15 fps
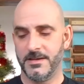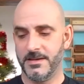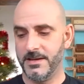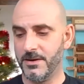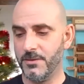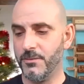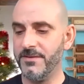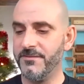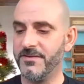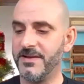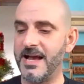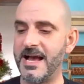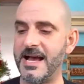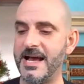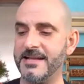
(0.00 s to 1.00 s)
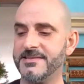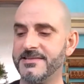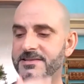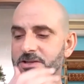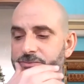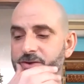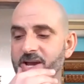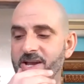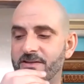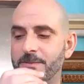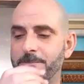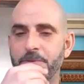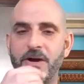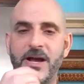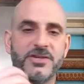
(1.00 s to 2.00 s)
the Great
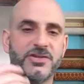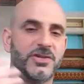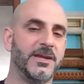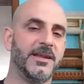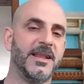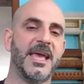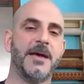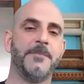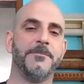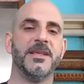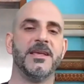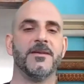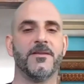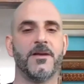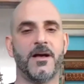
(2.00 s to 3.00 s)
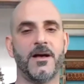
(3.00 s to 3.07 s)
Depression happening,